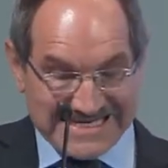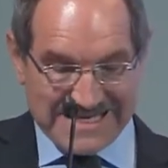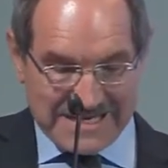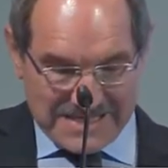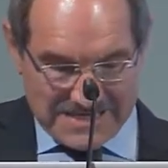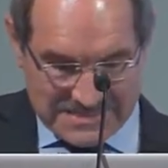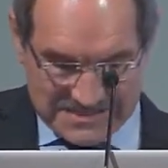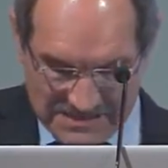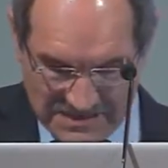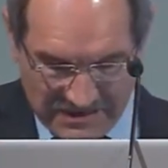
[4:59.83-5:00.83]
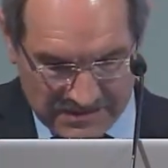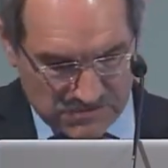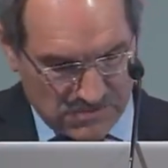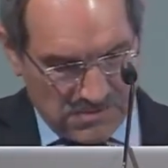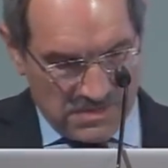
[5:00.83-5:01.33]
So this
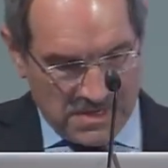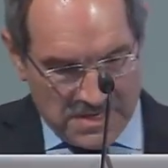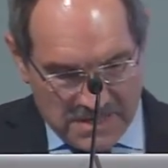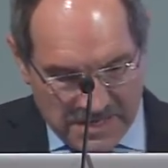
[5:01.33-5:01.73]
is the